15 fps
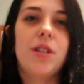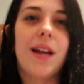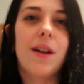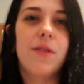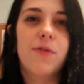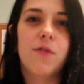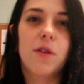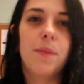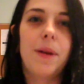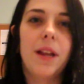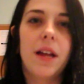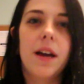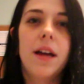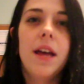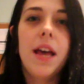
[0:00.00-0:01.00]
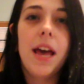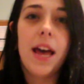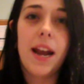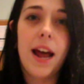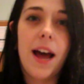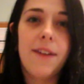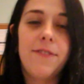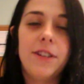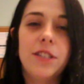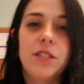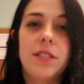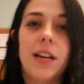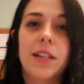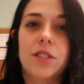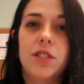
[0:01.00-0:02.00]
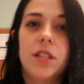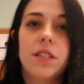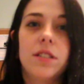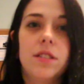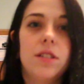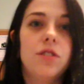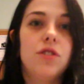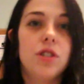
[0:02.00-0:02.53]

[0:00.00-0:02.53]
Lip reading: shadow formula in 1/2-inch sections,